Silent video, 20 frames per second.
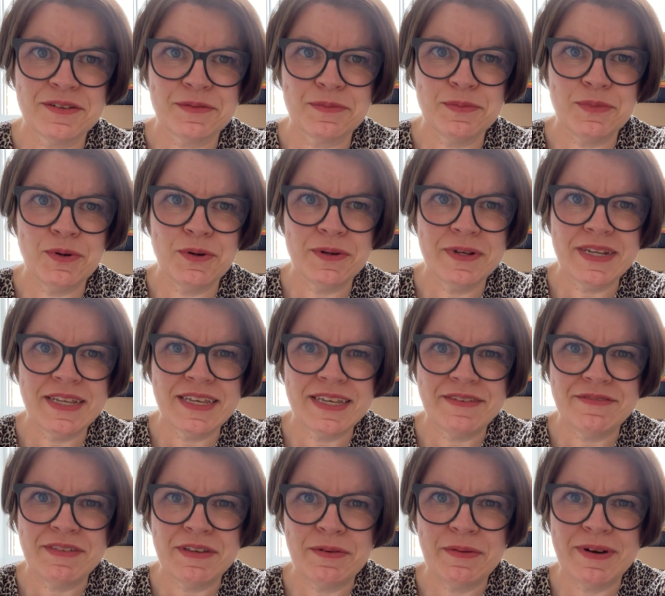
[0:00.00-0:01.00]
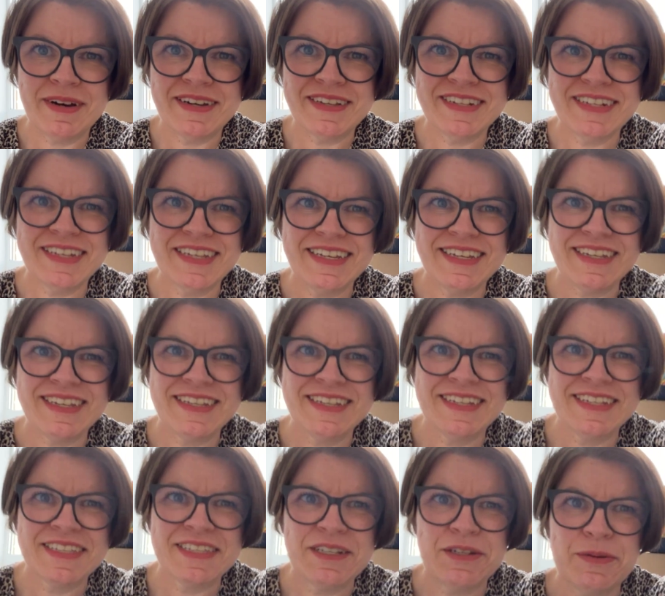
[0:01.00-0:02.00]
Good morning, everyone.
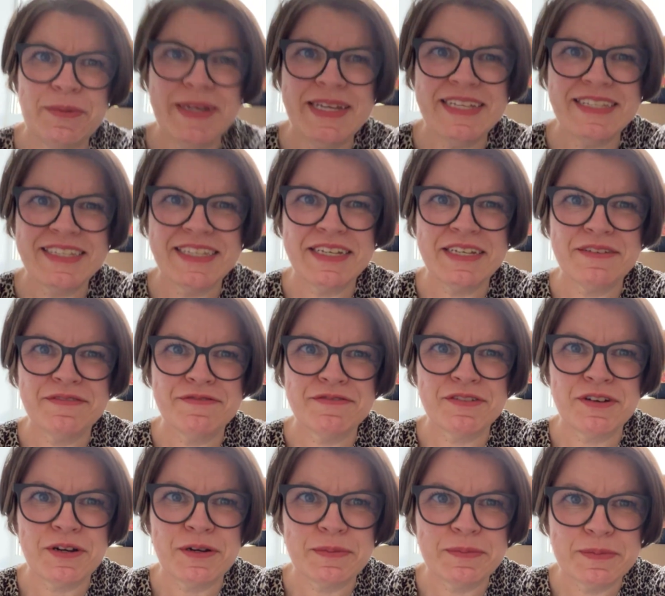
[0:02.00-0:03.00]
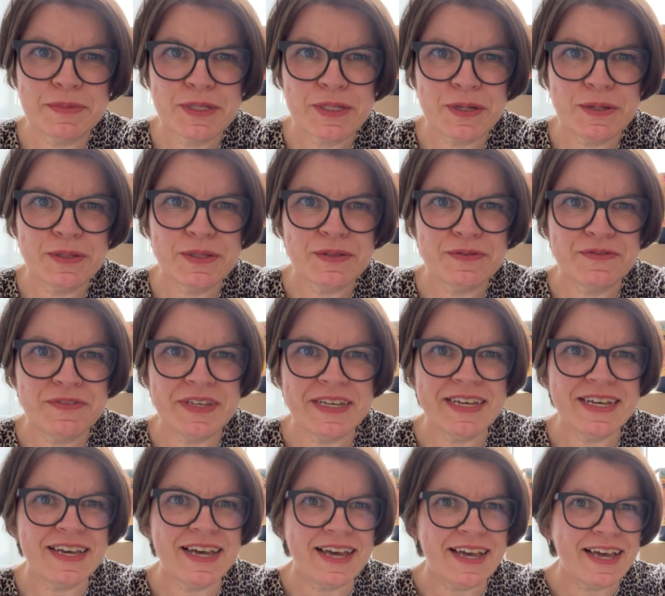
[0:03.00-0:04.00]
It's Louise here from Sew
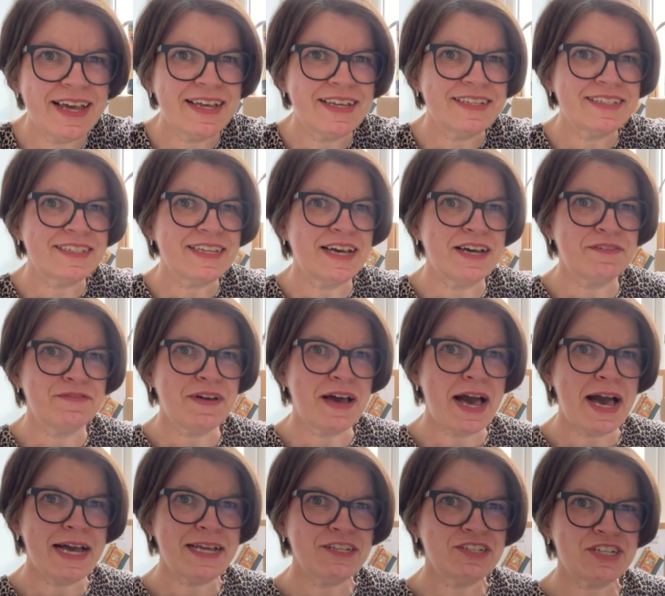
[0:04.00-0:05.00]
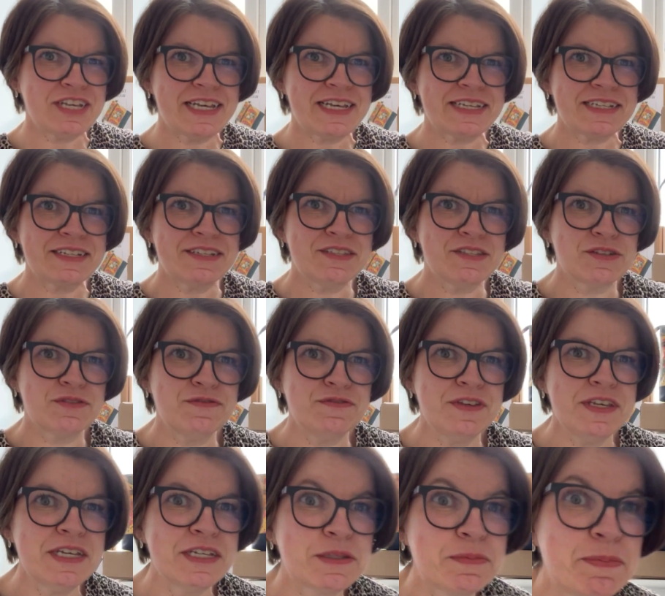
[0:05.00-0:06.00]
Sophia, and I've hijacked
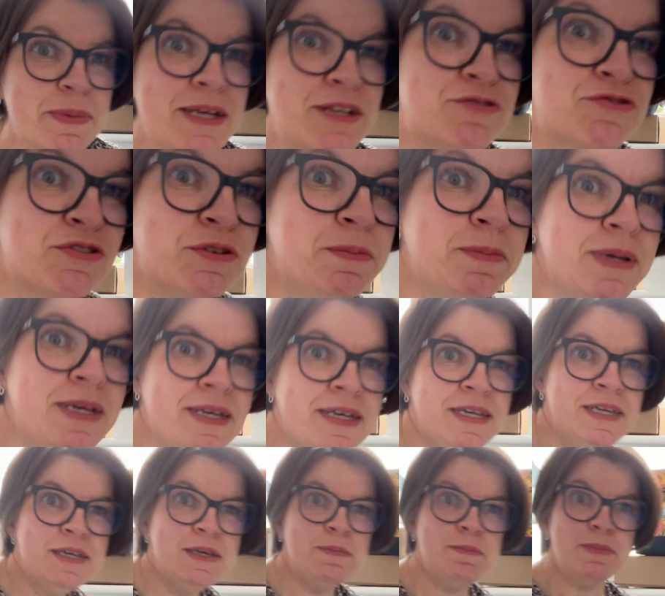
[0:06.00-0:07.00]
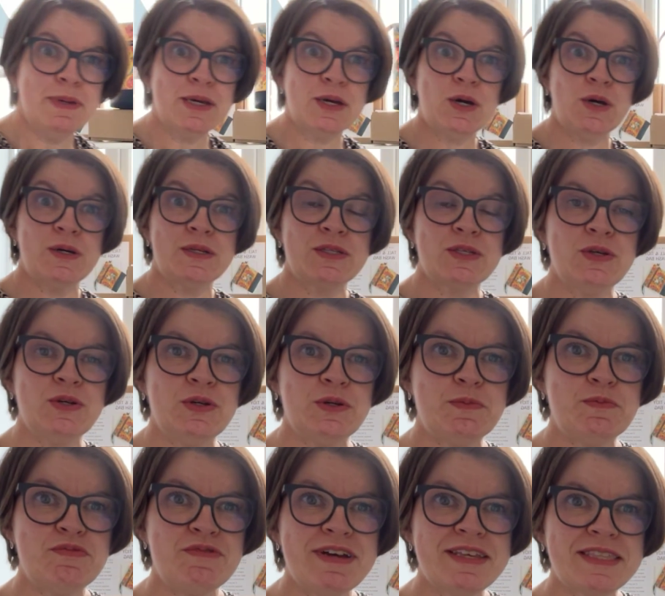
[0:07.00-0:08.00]
Sophia's bedroom because
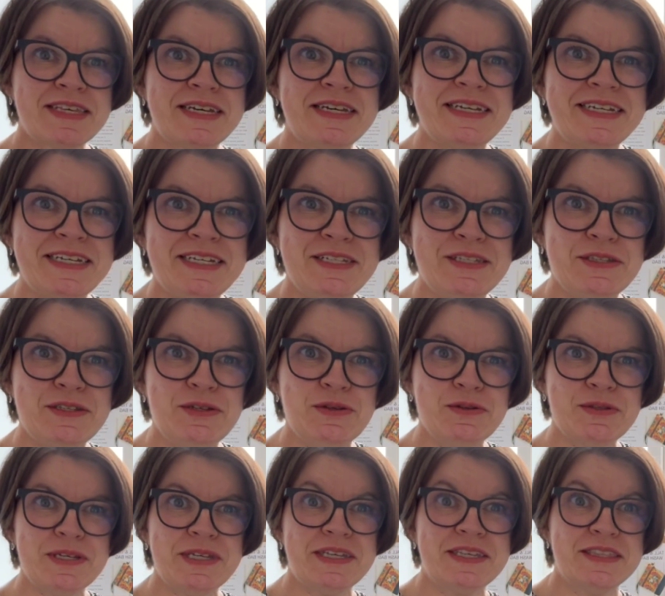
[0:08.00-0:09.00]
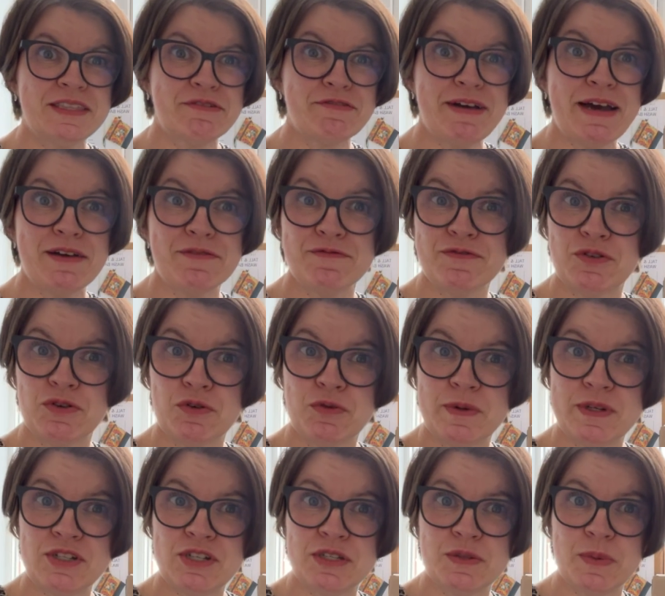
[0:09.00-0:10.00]
her brother is using the ground floor,
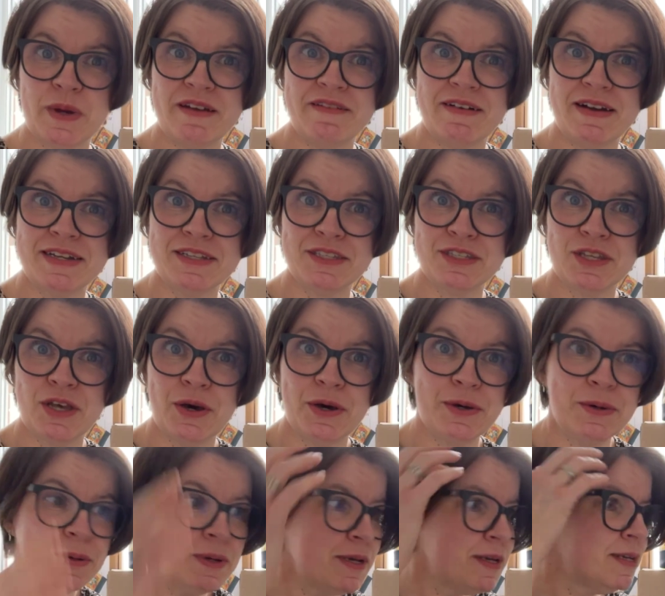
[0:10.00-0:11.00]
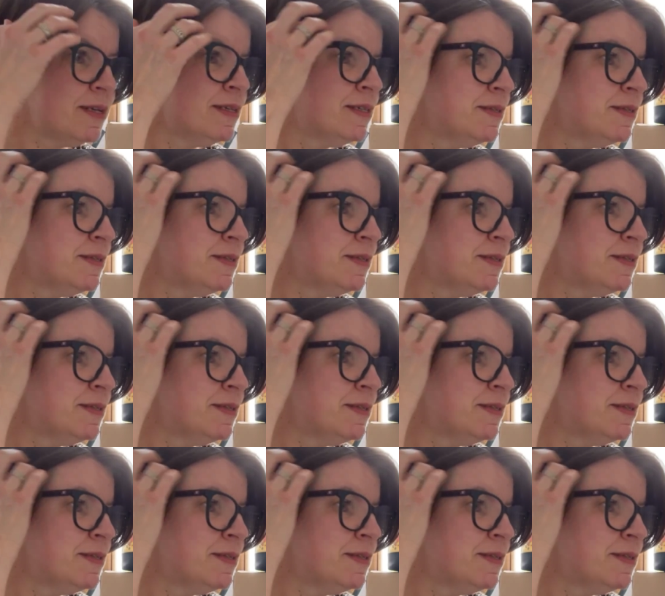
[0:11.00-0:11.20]
which is where I sew.